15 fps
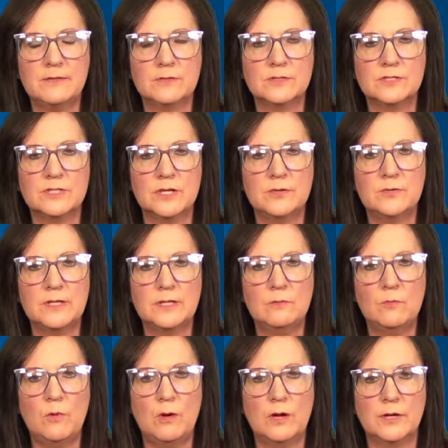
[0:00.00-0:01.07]
or soak in
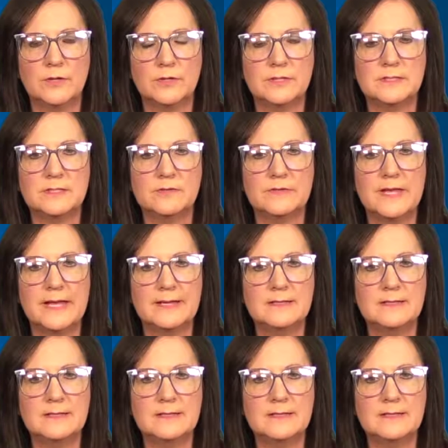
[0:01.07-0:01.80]
water until that